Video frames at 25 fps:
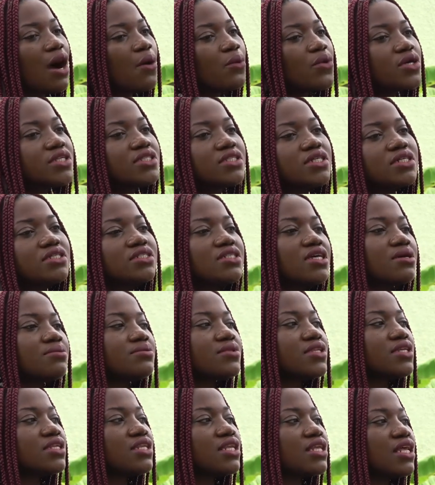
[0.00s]
I wanted
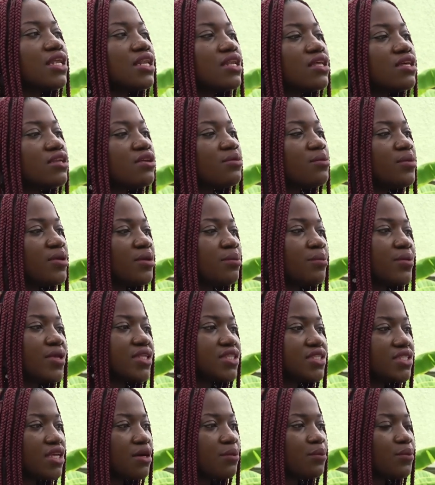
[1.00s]
something a little bit
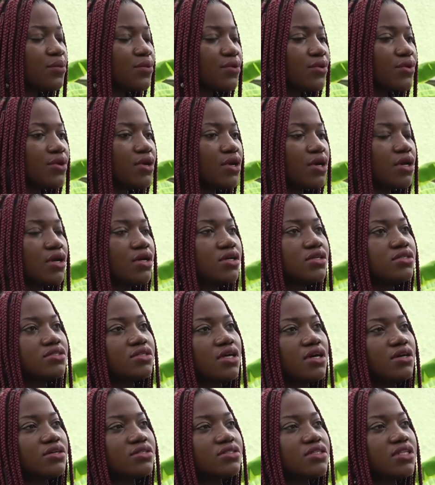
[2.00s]
mid-tempo.
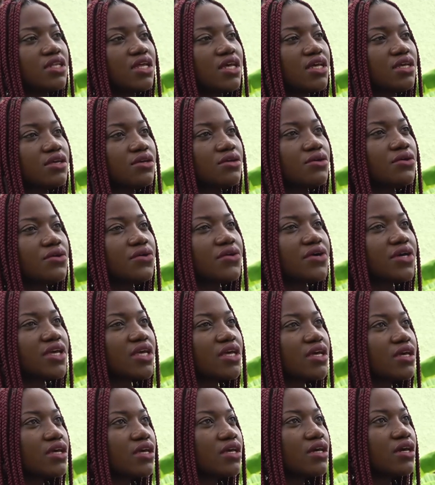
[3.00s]
So I was like,
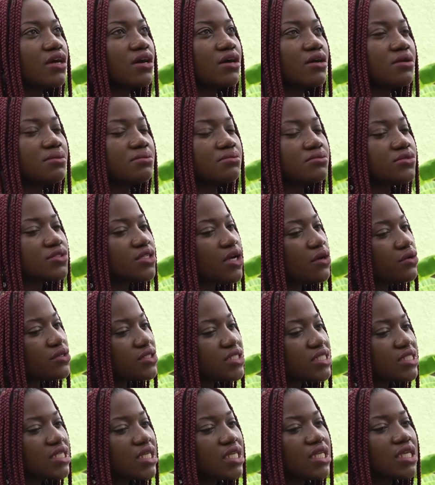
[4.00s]
okay, so I
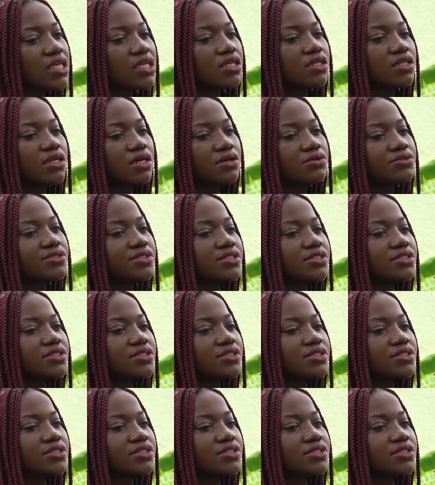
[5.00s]
was thinking.